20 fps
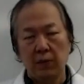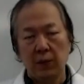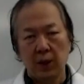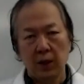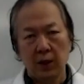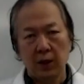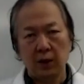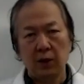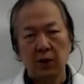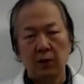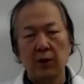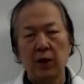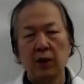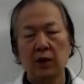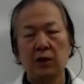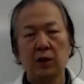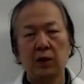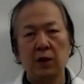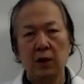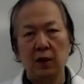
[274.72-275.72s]
But you
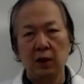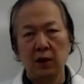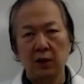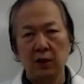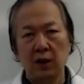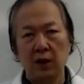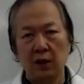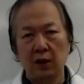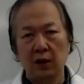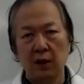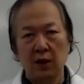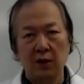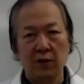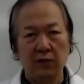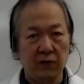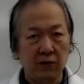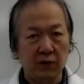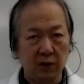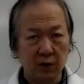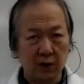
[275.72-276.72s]
must listen
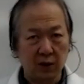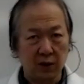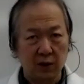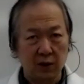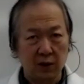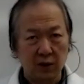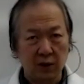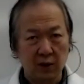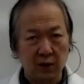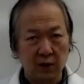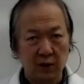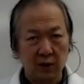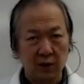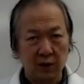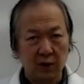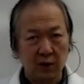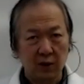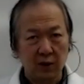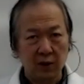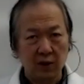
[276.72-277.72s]
carefully.
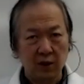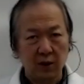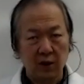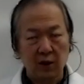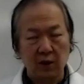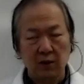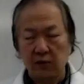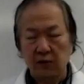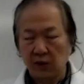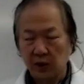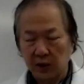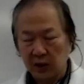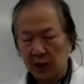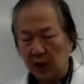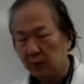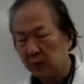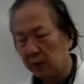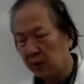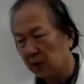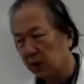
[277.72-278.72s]
For
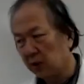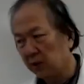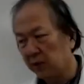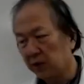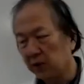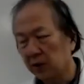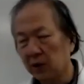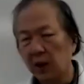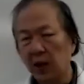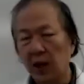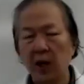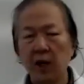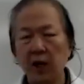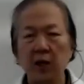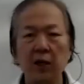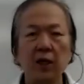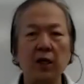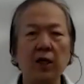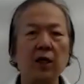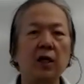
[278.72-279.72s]
example, for
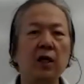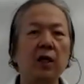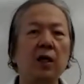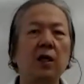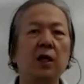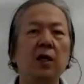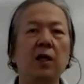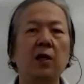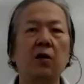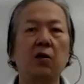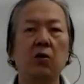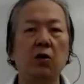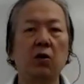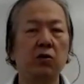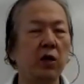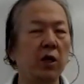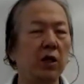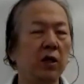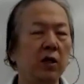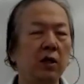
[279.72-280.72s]
any
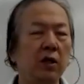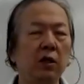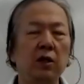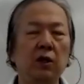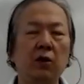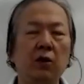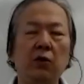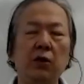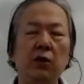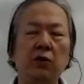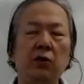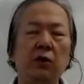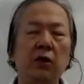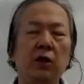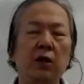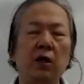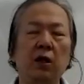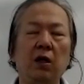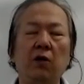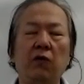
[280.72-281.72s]
quadratic
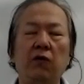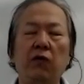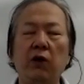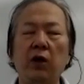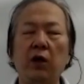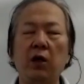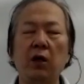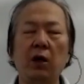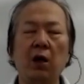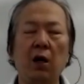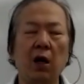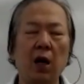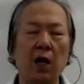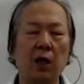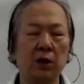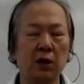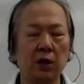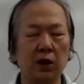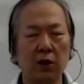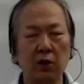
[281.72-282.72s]
equation or very
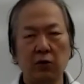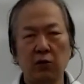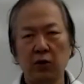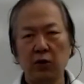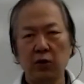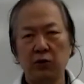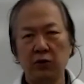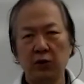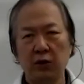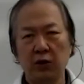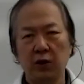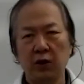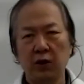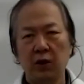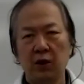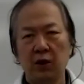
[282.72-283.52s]
hard equation,